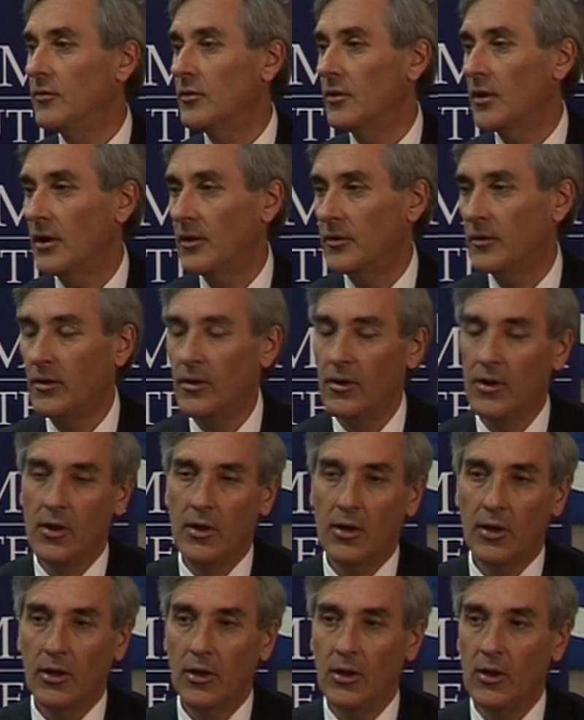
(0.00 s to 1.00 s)
can
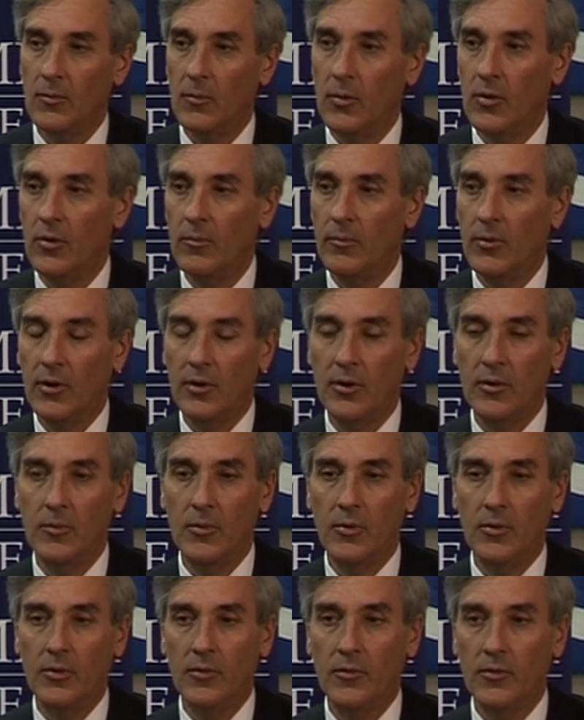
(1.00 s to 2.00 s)
gear more, borrow
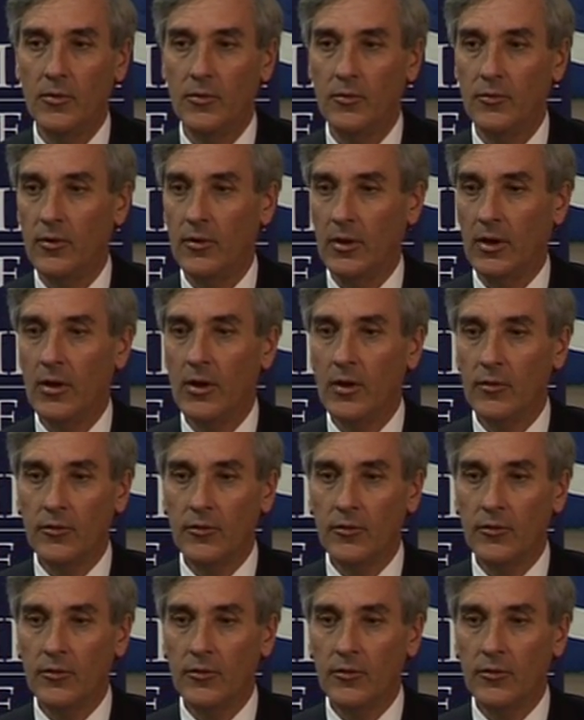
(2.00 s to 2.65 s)
more than you're doing.